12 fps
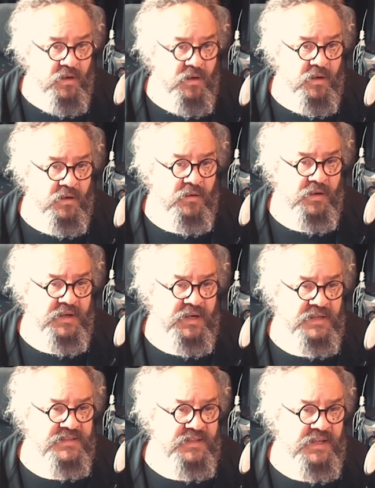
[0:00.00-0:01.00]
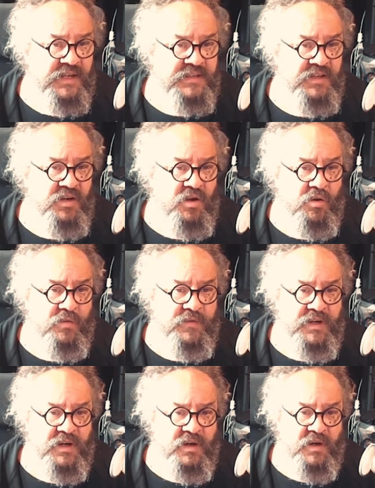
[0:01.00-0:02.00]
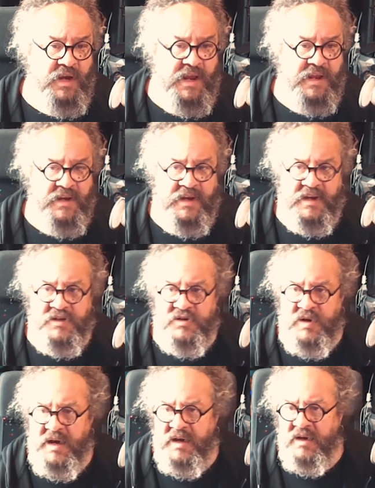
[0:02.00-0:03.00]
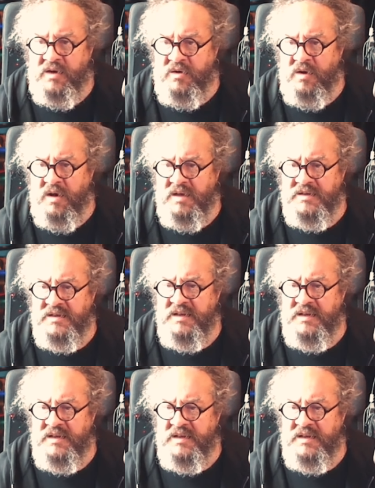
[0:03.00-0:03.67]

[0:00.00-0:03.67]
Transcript: Right, I select it all over here and then I drag it across,